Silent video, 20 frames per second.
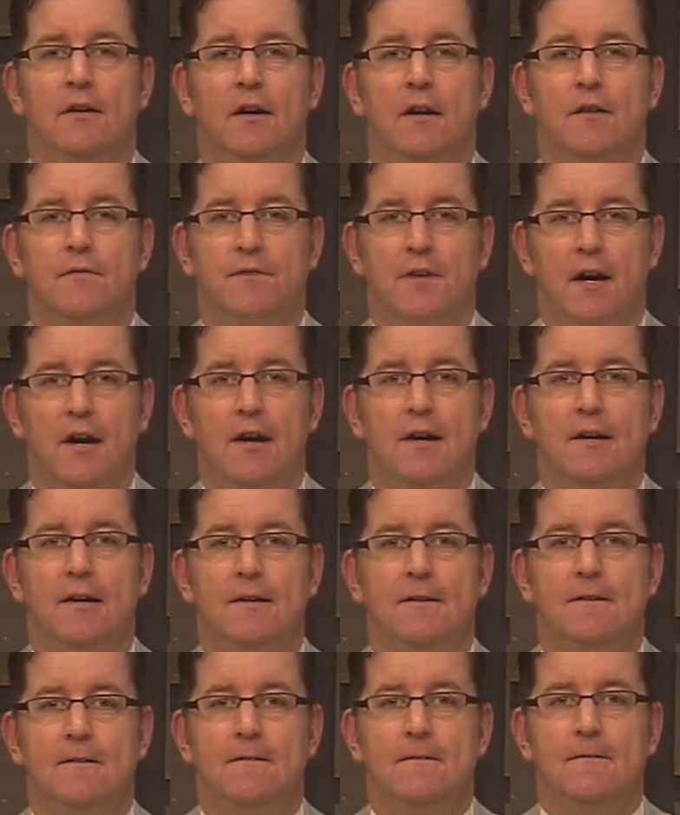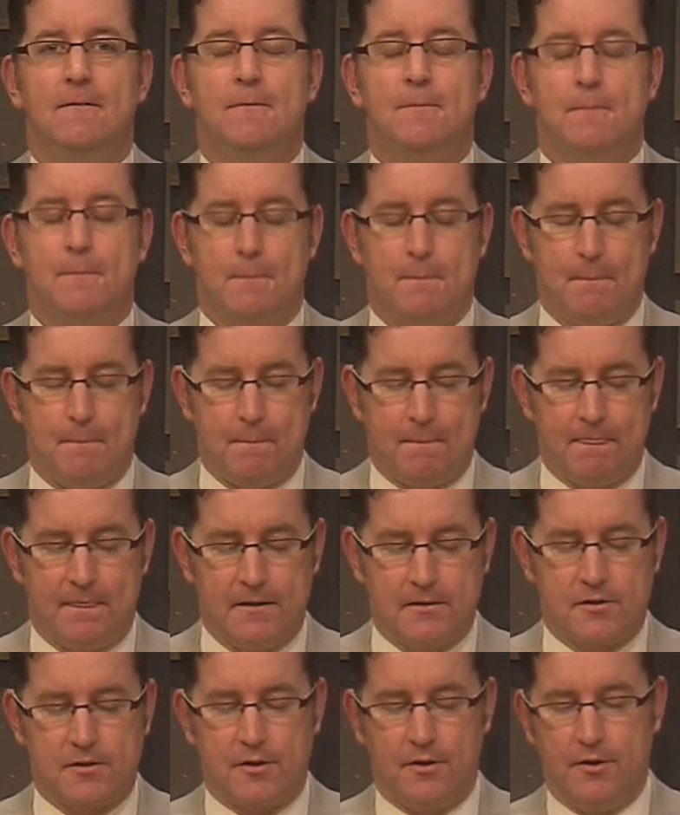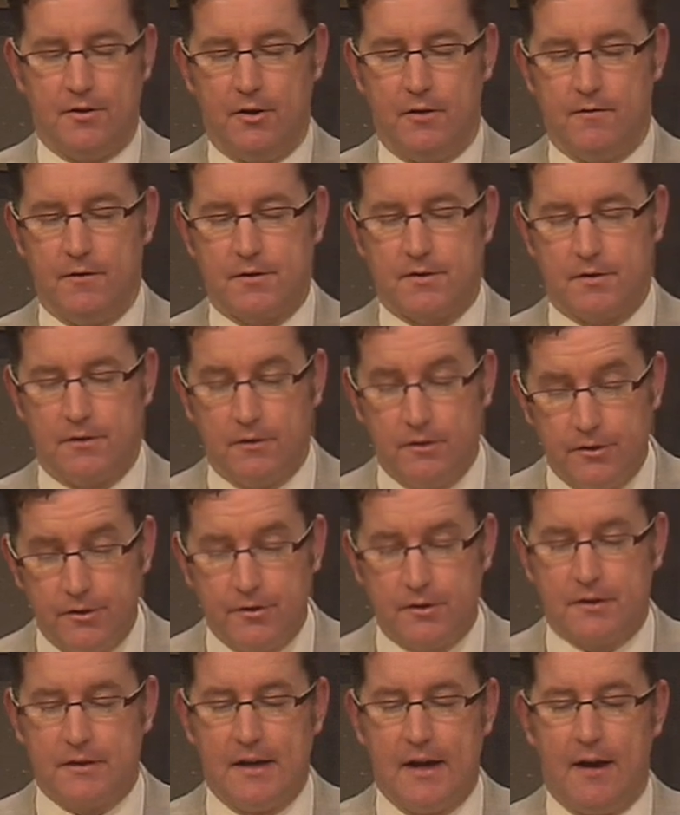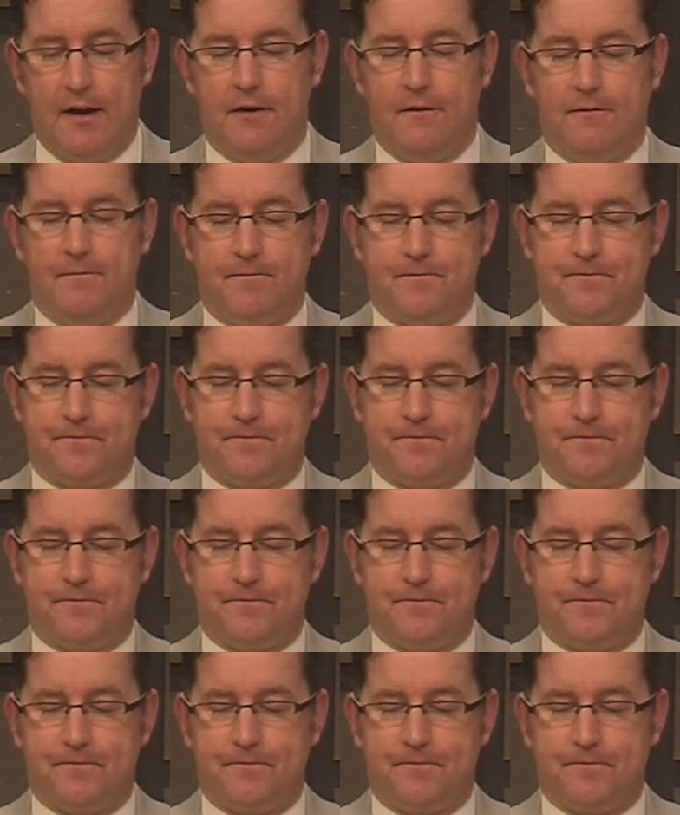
of God. Let's turn over to Luke now.